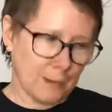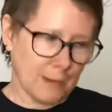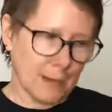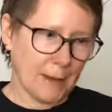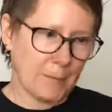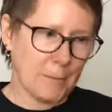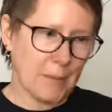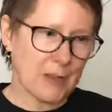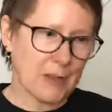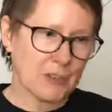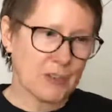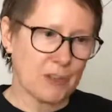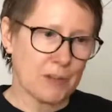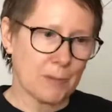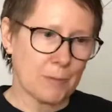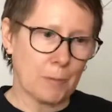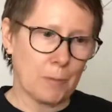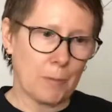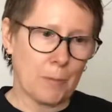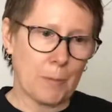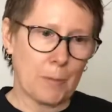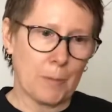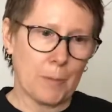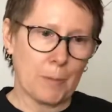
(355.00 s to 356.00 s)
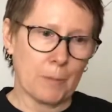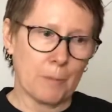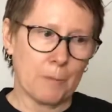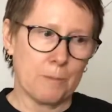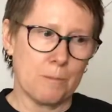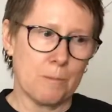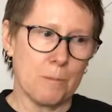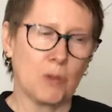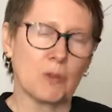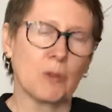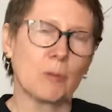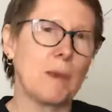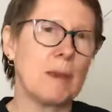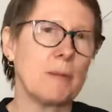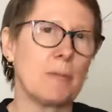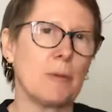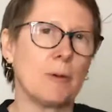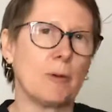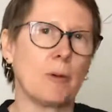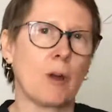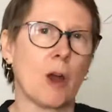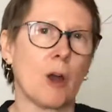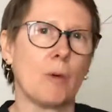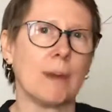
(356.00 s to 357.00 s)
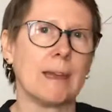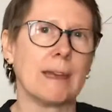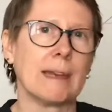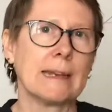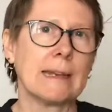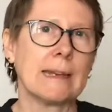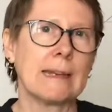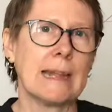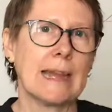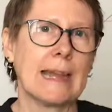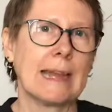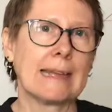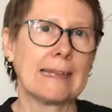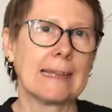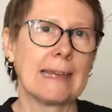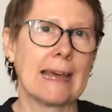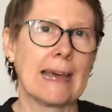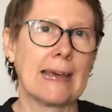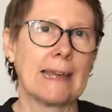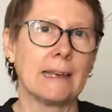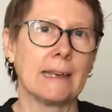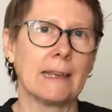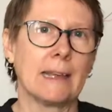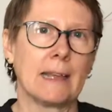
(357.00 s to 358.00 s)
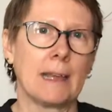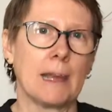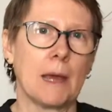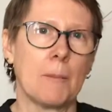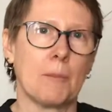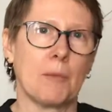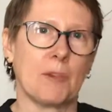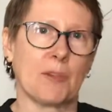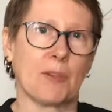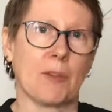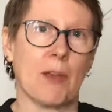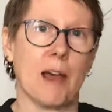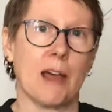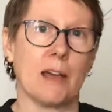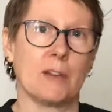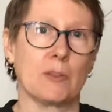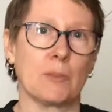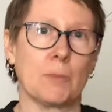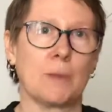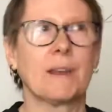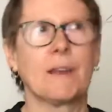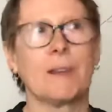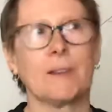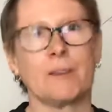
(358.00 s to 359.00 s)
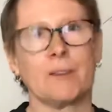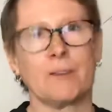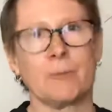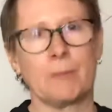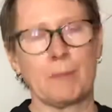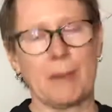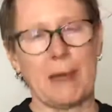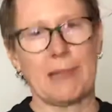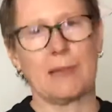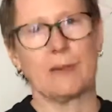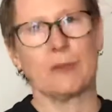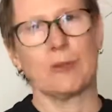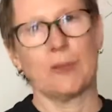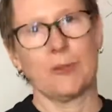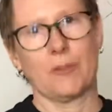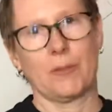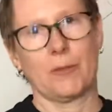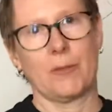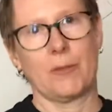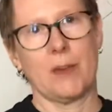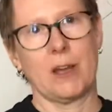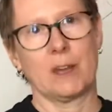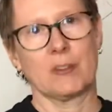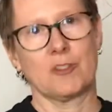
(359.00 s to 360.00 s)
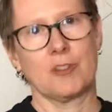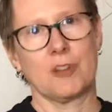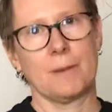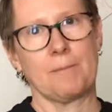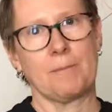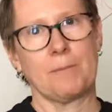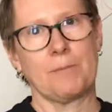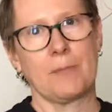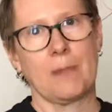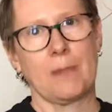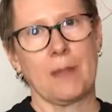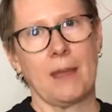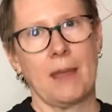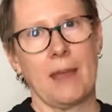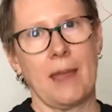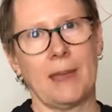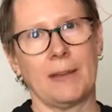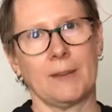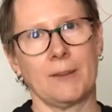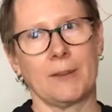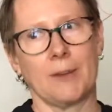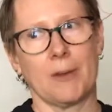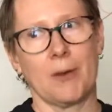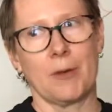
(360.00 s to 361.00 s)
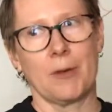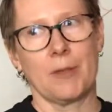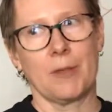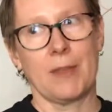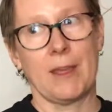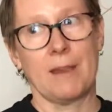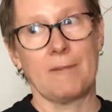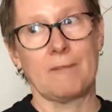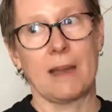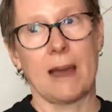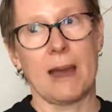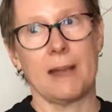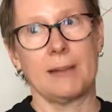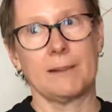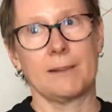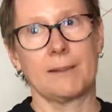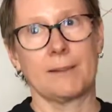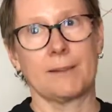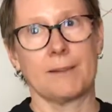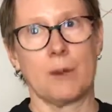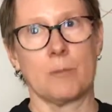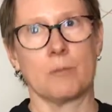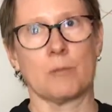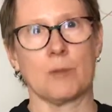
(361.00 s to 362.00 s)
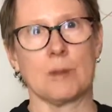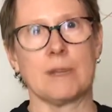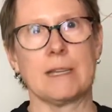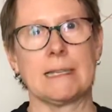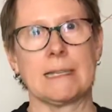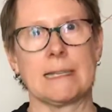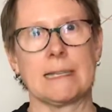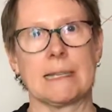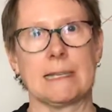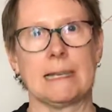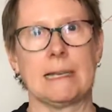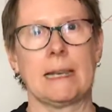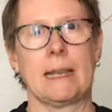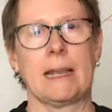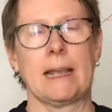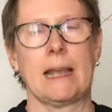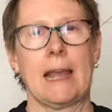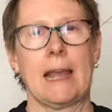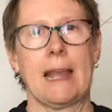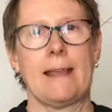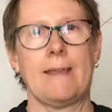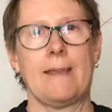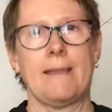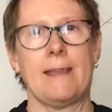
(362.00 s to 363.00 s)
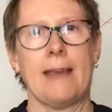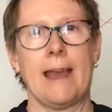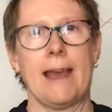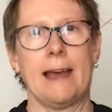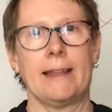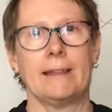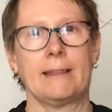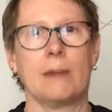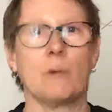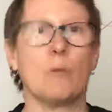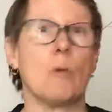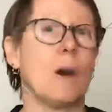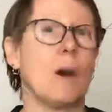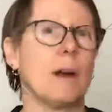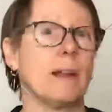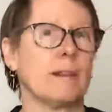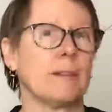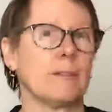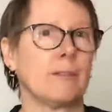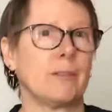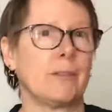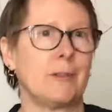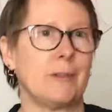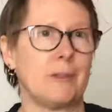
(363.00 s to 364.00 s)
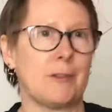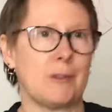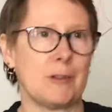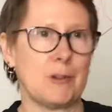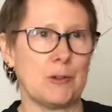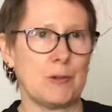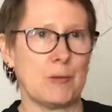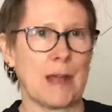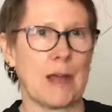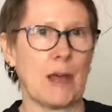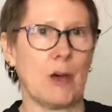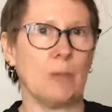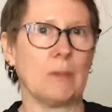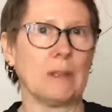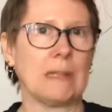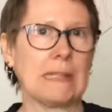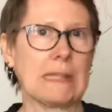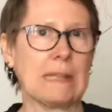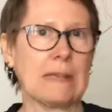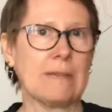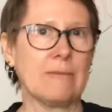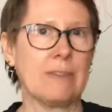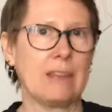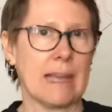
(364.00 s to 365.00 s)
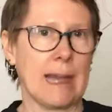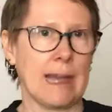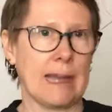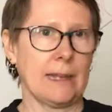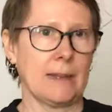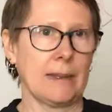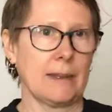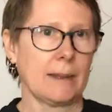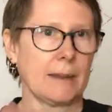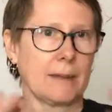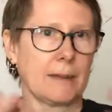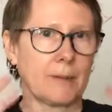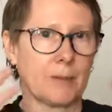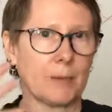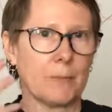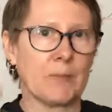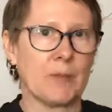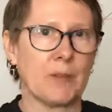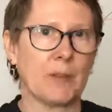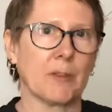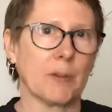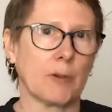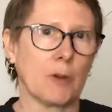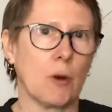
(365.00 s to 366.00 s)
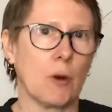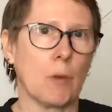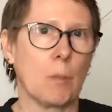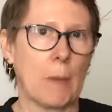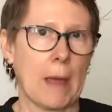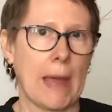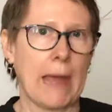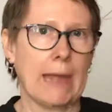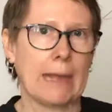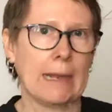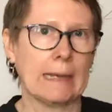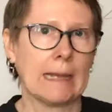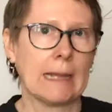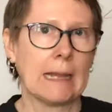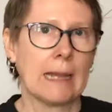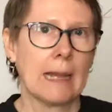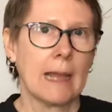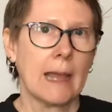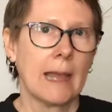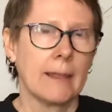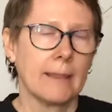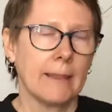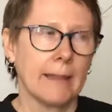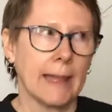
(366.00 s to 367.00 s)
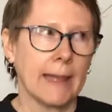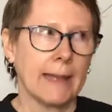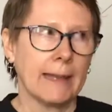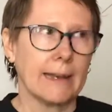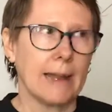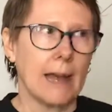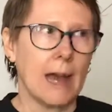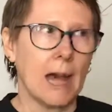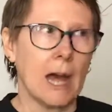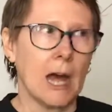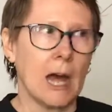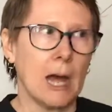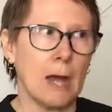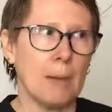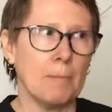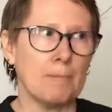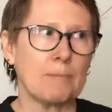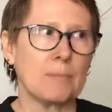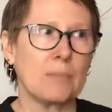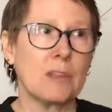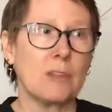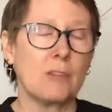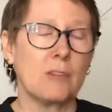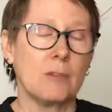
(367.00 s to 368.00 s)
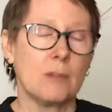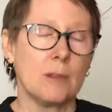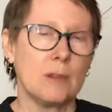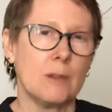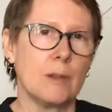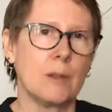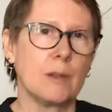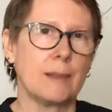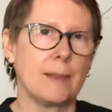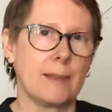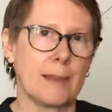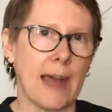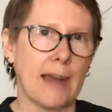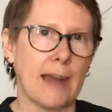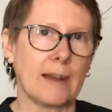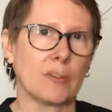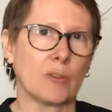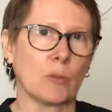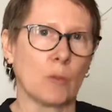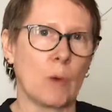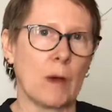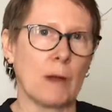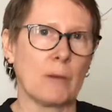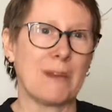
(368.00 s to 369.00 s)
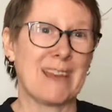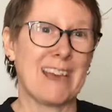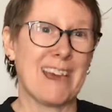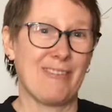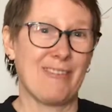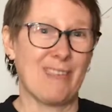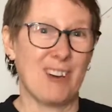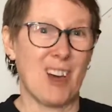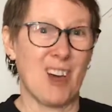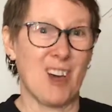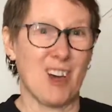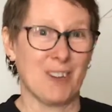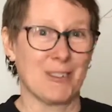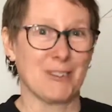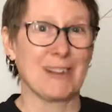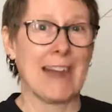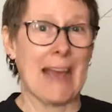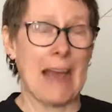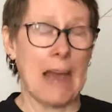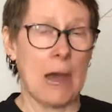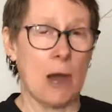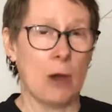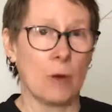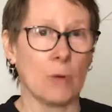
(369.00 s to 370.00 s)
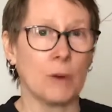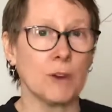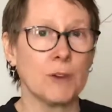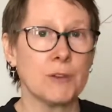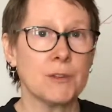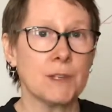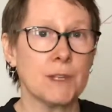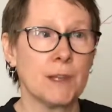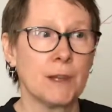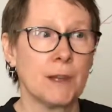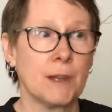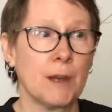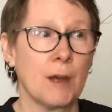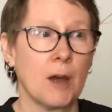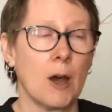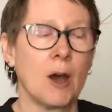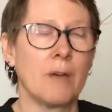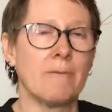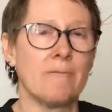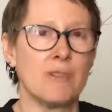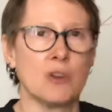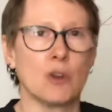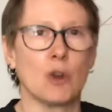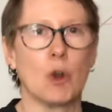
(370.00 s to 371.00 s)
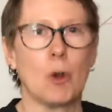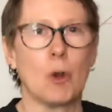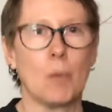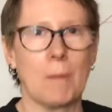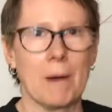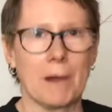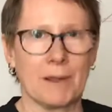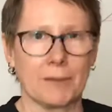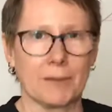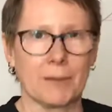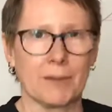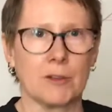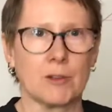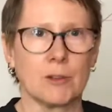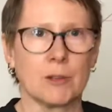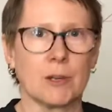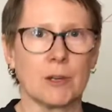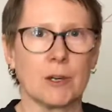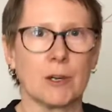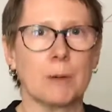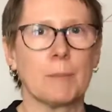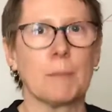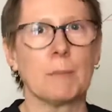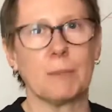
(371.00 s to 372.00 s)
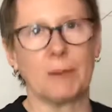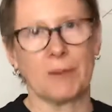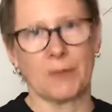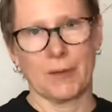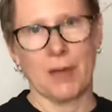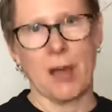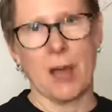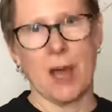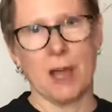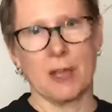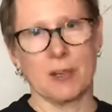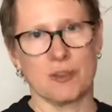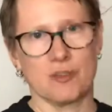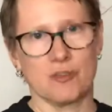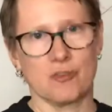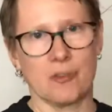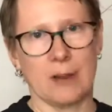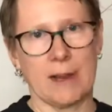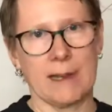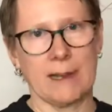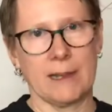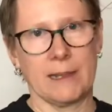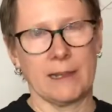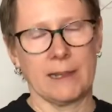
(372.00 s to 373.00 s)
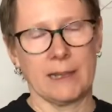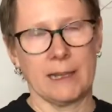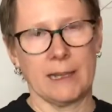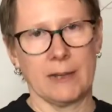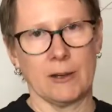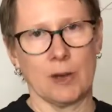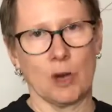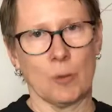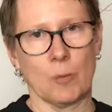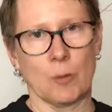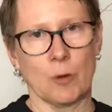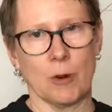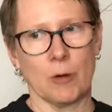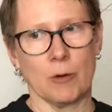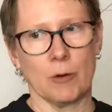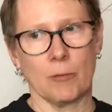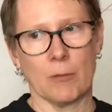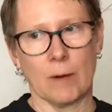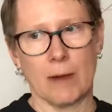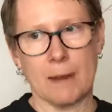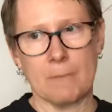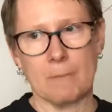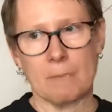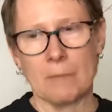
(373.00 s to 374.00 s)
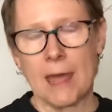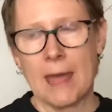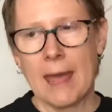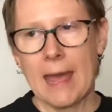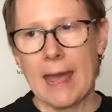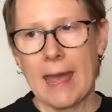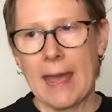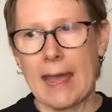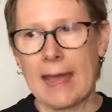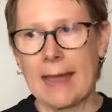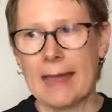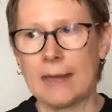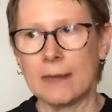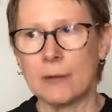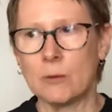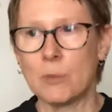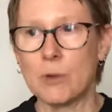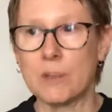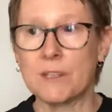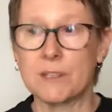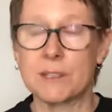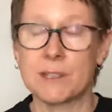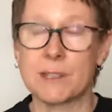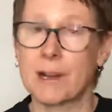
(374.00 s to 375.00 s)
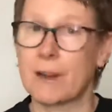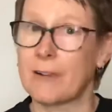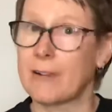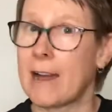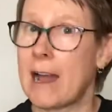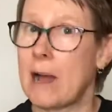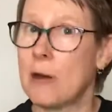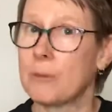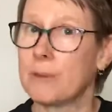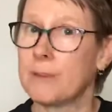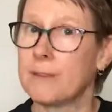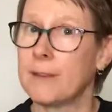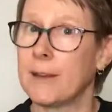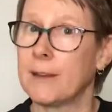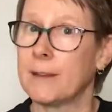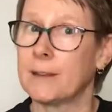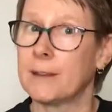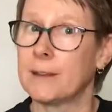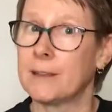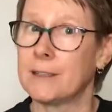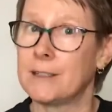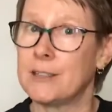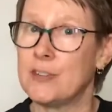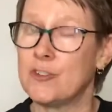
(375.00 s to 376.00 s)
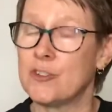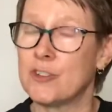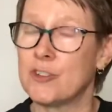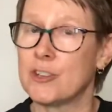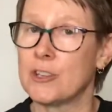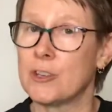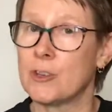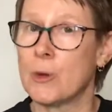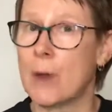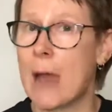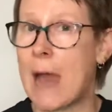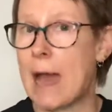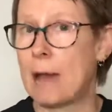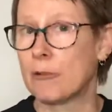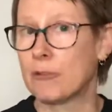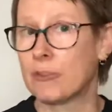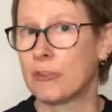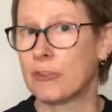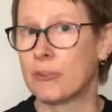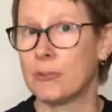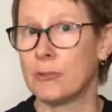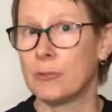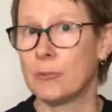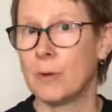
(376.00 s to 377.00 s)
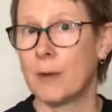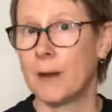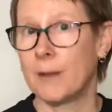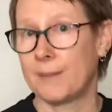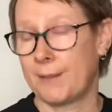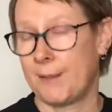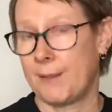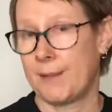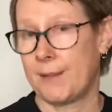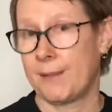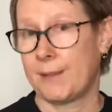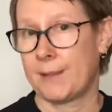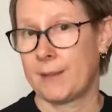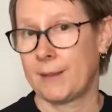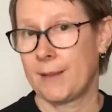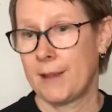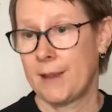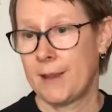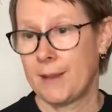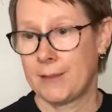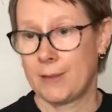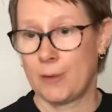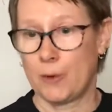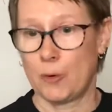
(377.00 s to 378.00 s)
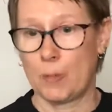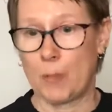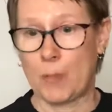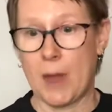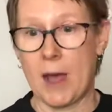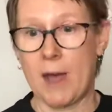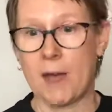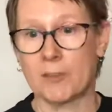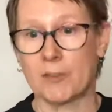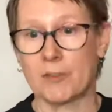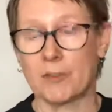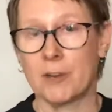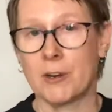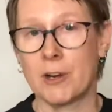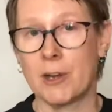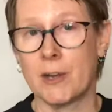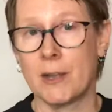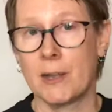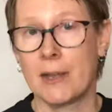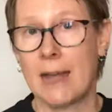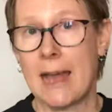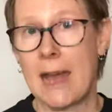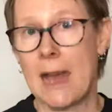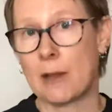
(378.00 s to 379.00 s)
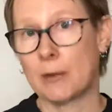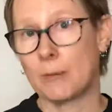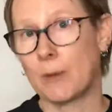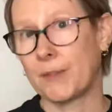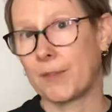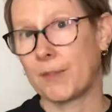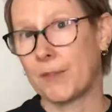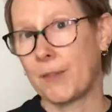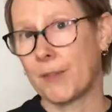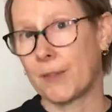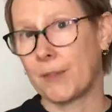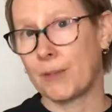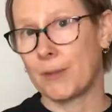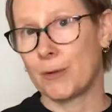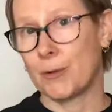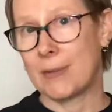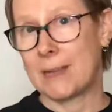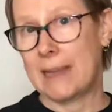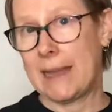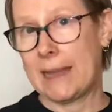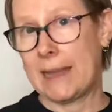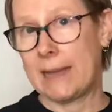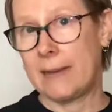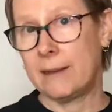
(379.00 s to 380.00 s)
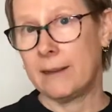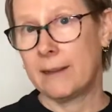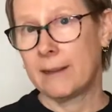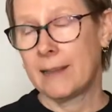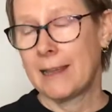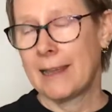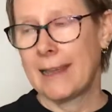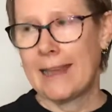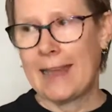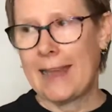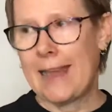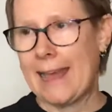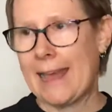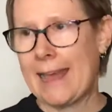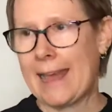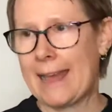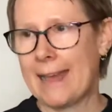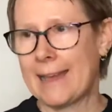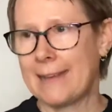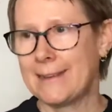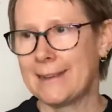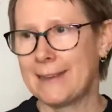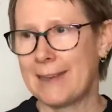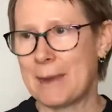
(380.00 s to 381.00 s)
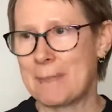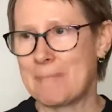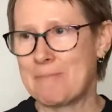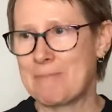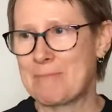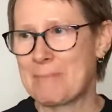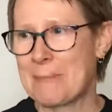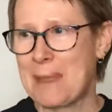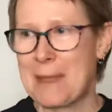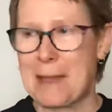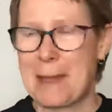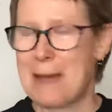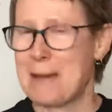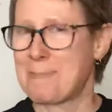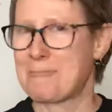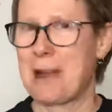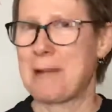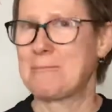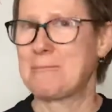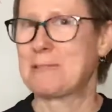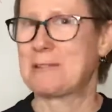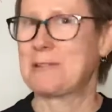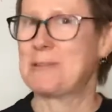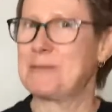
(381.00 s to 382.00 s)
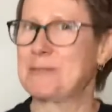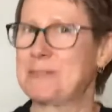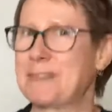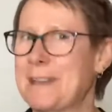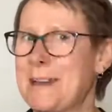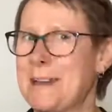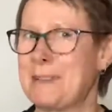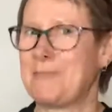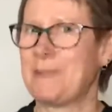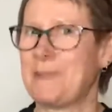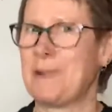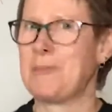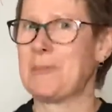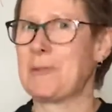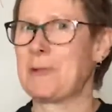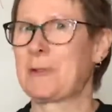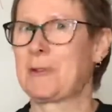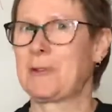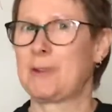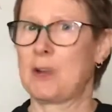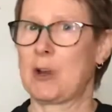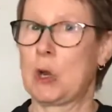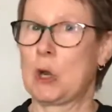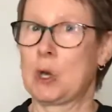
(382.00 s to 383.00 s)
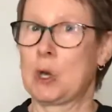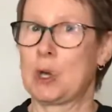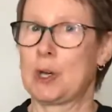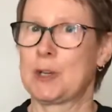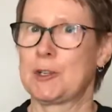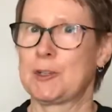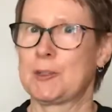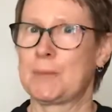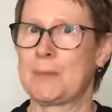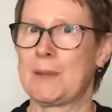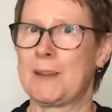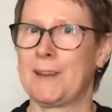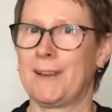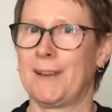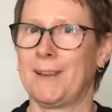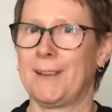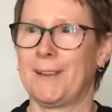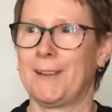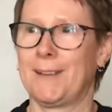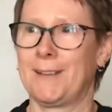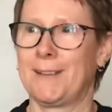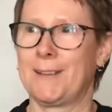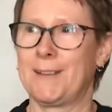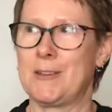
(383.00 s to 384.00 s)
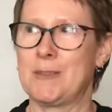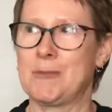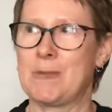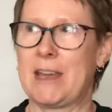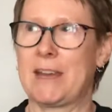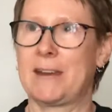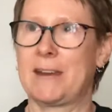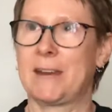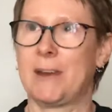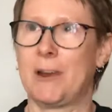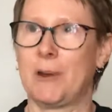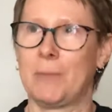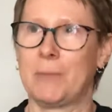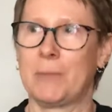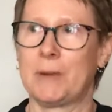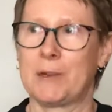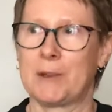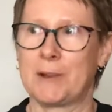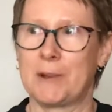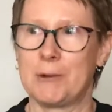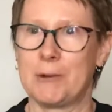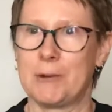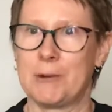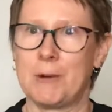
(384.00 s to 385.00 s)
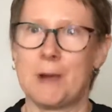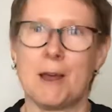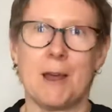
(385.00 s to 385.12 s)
mentioned most people go in and get massage because of pain or dysfunction. And so they've got some reason that they want you to help alleviate some physical pain. That is why we have 100 hours of neuromuscular massage training in our program. And we start out with teaching you how to assess their posture, how to assess their gait. And I promise you, it's kind of almost a curse, because you can't help but go